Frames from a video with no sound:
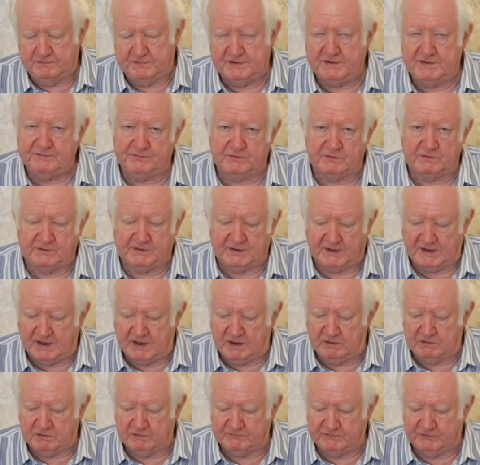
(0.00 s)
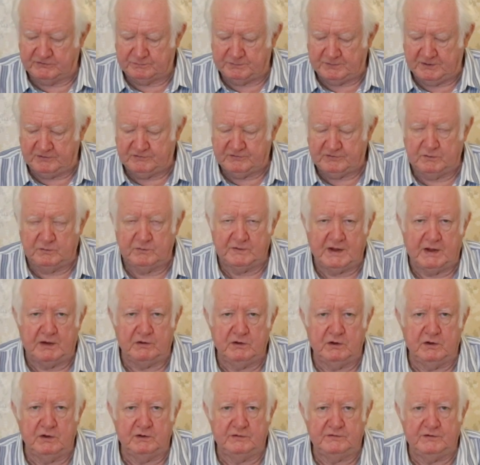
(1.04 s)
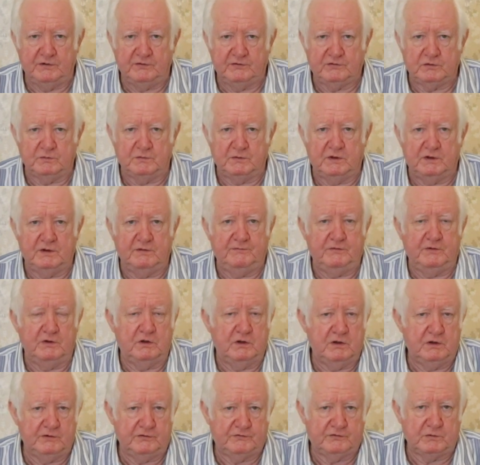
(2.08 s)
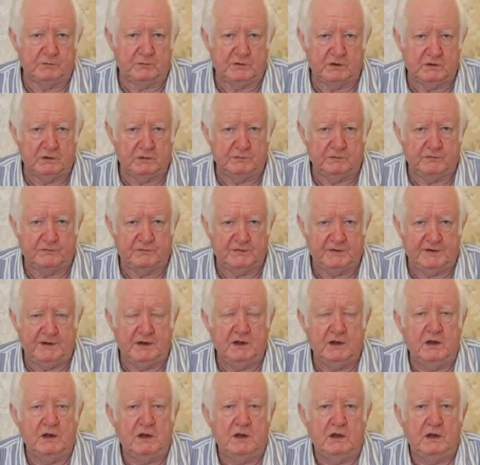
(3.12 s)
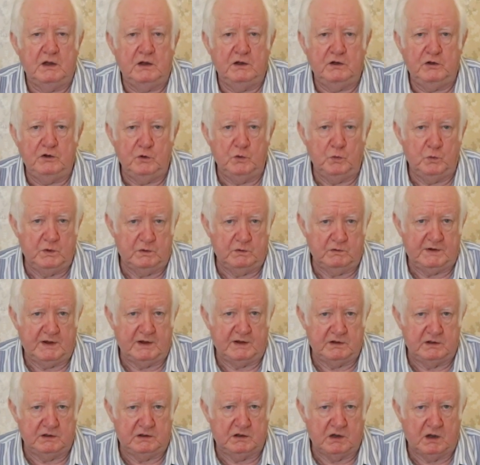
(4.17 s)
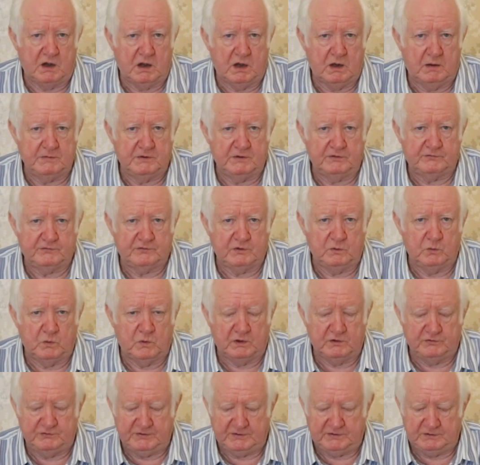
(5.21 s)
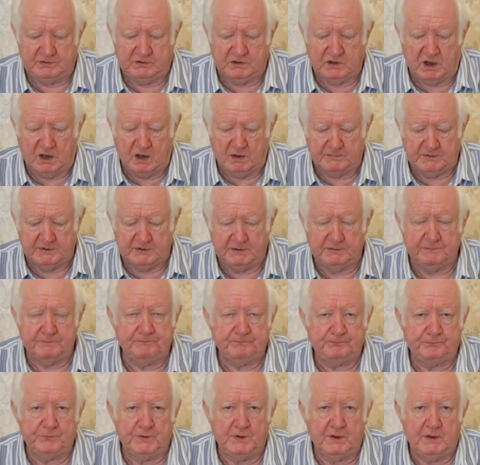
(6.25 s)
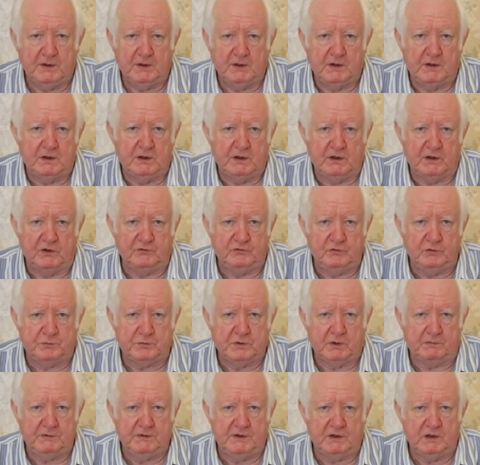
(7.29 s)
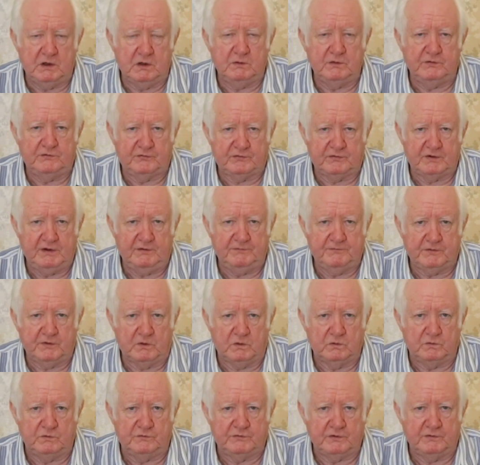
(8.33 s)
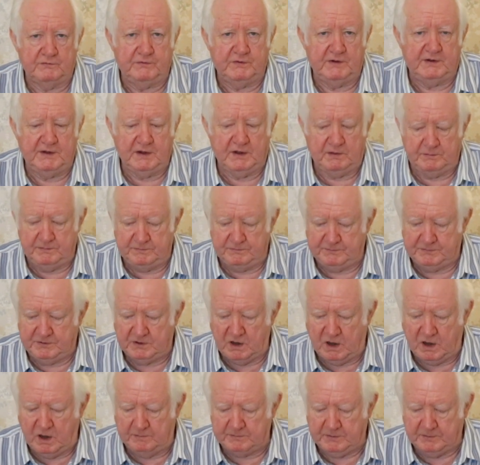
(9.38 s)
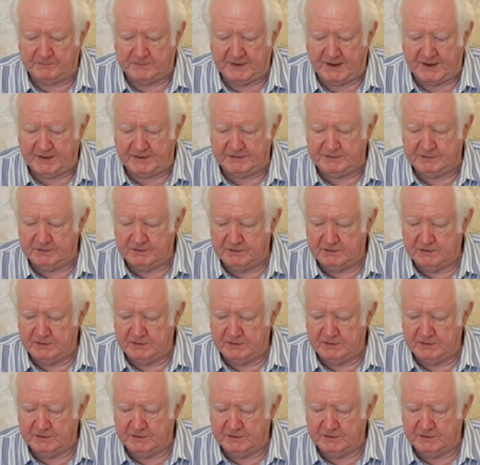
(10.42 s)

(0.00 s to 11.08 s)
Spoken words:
difficult to get out of, especially without hurting someone. And if you hurt someone, number 3, you will get the karma, so watch it. Karma, as you probably know, is threefold. So if you get karma bad,